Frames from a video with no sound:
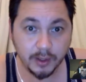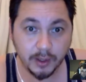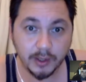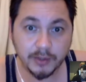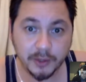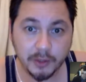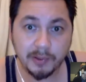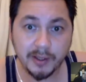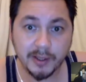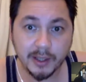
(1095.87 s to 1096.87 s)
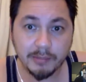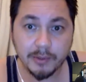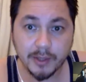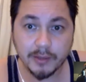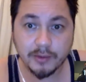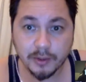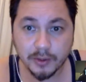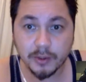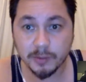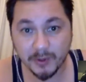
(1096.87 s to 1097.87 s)
In a two-player game, you get
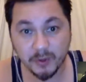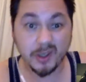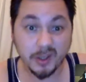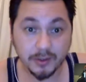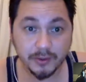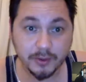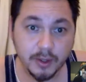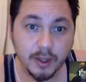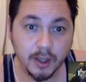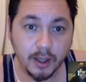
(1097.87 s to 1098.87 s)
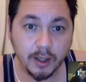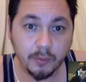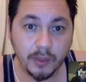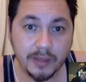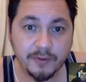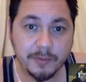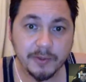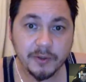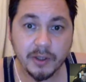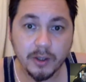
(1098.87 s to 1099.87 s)
two special cards. Whenever a
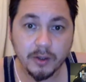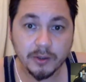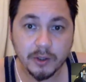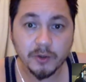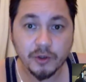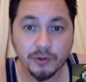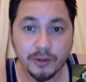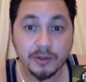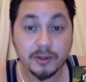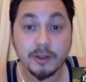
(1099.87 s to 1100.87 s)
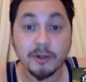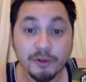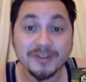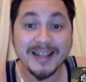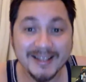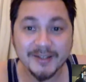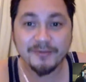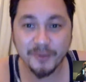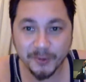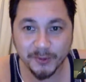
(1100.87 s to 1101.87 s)
special card contradicts the
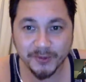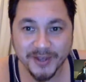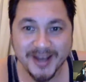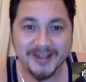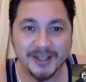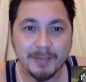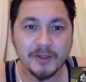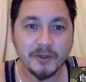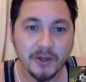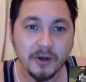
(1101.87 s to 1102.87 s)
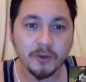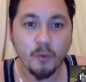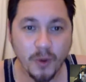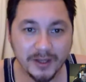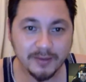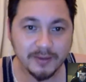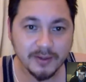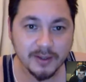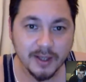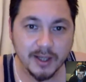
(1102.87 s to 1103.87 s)
rules, the special card
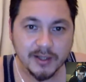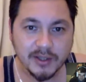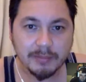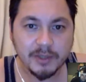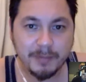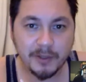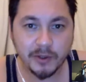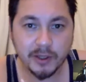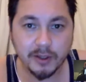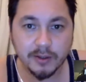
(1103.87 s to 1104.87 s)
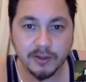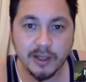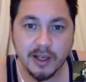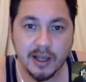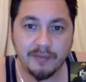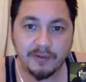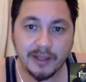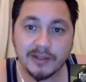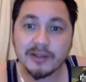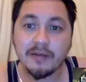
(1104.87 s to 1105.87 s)
wins. Some special cards have an
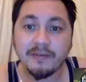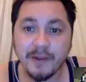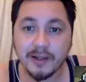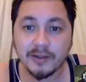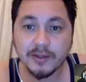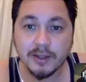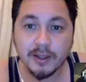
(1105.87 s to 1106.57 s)
instant effect